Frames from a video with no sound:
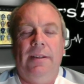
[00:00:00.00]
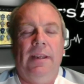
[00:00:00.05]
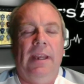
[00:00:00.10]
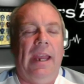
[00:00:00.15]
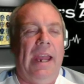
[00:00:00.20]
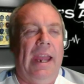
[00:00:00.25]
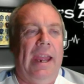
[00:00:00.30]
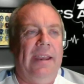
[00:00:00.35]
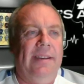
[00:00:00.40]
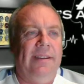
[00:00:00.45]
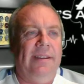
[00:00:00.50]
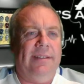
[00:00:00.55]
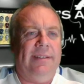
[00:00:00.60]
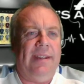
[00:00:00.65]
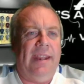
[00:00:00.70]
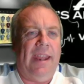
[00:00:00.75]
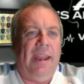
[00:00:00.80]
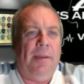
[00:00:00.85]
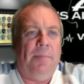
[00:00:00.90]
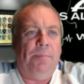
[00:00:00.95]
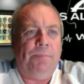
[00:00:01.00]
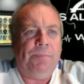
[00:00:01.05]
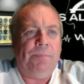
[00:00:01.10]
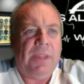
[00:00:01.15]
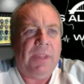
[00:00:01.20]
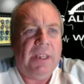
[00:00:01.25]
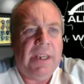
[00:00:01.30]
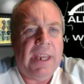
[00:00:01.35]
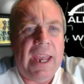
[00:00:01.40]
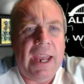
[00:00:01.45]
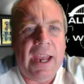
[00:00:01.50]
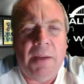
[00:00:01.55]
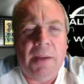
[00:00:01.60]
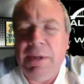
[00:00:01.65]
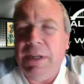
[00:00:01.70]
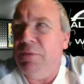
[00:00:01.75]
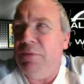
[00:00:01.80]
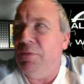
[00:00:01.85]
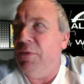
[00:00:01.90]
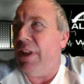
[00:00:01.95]
And yeah, I
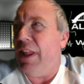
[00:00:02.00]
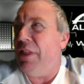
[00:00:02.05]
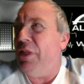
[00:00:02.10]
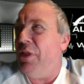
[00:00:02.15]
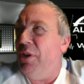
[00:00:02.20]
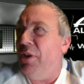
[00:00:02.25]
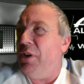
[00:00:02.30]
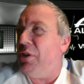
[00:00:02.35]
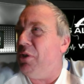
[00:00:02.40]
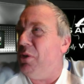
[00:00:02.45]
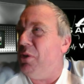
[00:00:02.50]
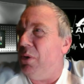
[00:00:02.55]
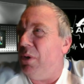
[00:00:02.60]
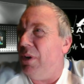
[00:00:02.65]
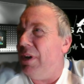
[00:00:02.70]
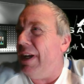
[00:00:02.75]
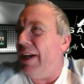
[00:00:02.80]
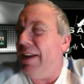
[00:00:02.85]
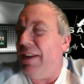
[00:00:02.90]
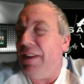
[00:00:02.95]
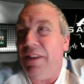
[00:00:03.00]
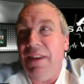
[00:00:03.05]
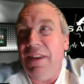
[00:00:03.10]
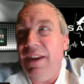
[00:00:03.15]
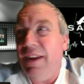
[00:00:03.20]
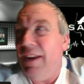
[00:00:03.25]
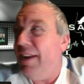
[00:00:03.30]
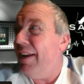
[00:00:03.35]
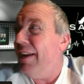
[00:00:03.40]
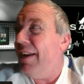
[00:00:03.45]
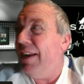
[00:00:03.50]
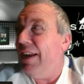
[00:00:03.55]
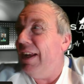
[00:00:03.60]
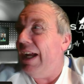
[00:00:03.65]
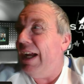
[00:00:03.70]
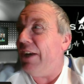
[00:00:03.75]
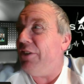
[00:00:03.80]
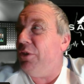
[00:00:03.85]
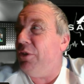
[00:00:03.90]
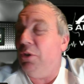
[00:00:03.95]
mean, for that third goal,
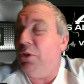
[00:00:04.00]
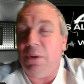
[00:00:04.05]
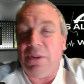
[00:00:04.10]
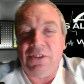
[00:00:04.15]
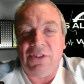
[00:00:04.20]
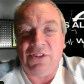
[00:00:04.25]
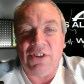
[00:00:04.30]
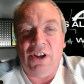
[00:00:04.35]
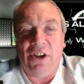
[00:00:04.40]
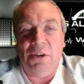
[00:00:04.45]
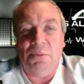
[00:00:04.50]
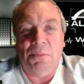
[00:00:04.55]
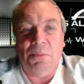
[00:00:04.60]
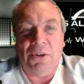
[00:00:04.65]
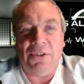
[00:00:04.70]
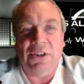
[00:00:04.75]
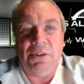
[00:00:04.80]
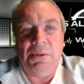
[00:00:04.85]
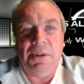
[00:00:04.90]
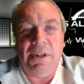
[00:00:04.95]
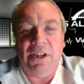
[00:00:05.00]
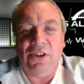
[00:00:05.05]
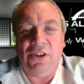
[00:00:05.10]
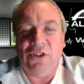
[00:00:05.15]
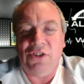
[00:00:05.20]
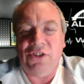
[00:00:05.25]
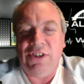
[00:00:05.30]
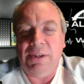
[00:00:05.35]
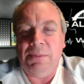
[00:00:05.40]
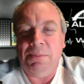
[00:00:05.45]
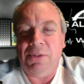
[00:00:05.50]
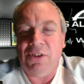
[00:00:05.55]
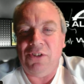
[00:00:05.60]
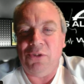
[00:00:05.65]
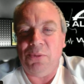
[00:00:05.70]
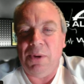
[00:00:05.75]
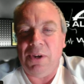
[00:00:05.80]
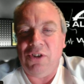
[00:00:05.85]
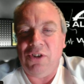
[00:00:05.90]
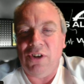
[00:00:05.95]
I don't know what Scotland were doing. They just seemed to
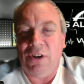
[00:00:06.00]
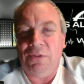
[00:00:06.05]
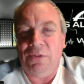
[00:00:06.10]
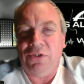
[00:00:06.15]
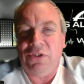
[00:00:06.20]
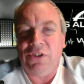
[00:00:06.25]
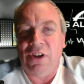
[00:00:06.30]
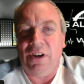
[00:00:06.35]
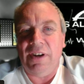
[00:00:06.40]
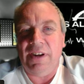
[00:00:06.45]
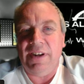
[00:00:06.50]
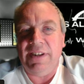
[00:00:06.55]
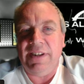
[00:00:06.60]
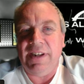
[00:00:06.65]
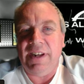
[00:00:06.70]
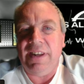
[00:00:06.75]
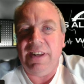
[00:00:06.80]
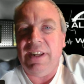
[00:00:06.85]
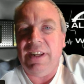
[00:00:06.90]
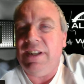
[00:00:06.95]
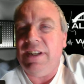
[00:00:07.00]
switch off Scotland, didn't they?